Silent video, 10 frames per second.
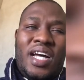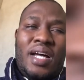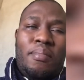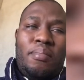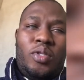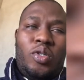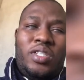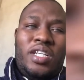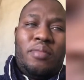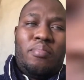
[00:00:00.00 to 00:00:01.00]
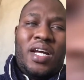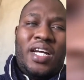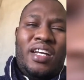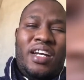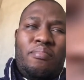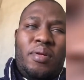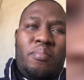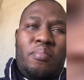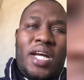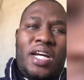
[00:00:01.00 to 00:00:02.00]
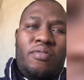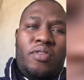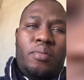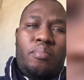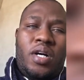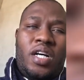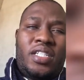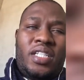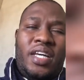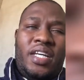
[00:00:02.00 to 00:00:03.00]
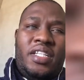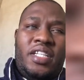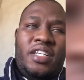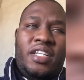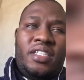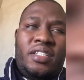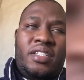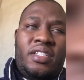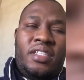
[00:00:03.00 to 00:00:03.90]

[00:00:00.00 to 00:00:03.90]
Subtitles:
I'm totally blind and I've been blind for the past 8 years.